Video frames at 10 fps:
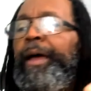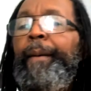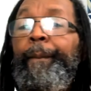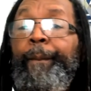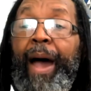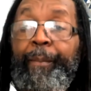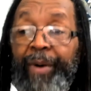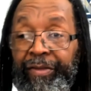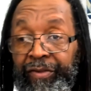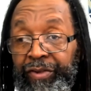My
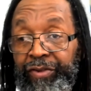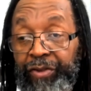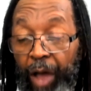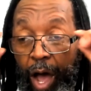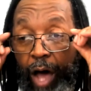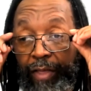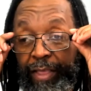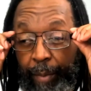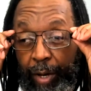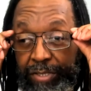brothers and sisters, all that
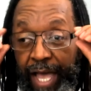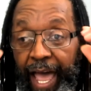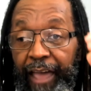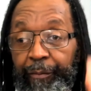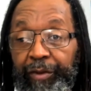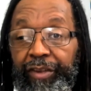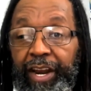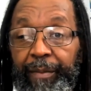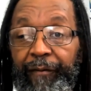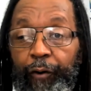the Most High has
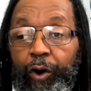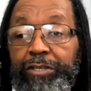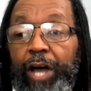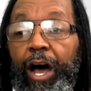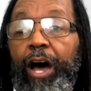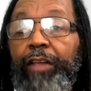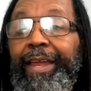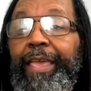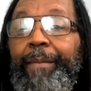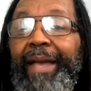presented before us, all that
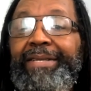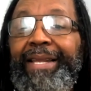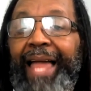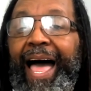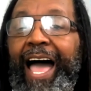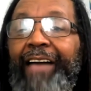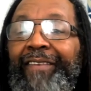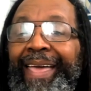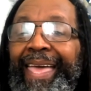He makes alive